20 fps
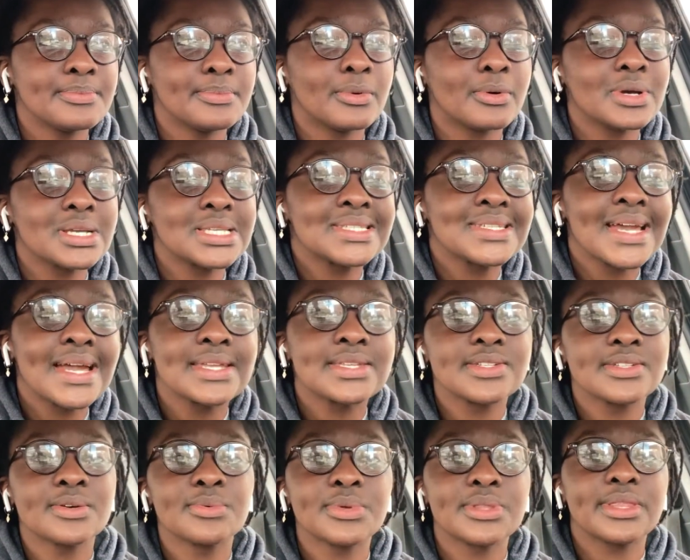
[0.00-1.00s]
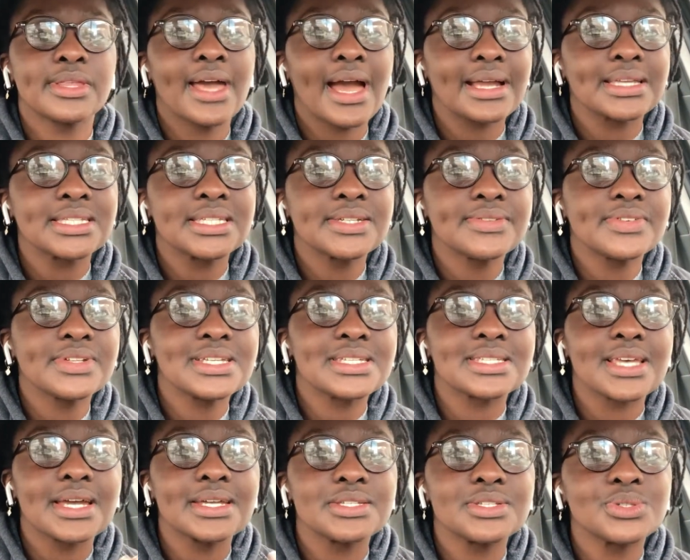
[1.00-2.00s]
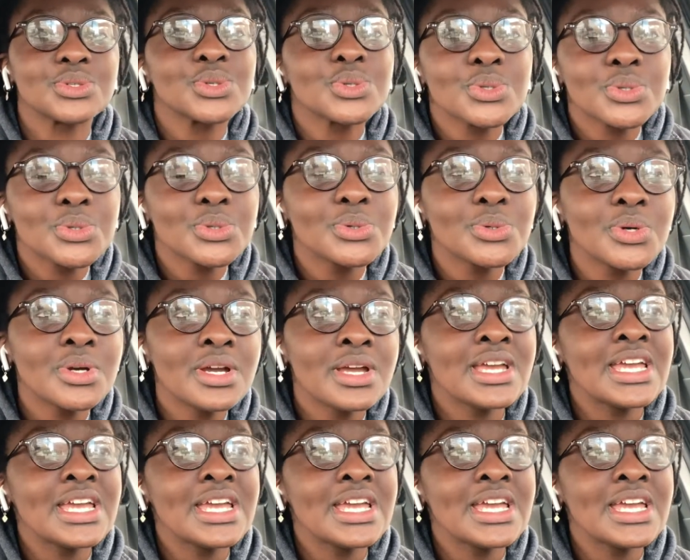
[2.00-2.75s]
more intentional with the activities I do.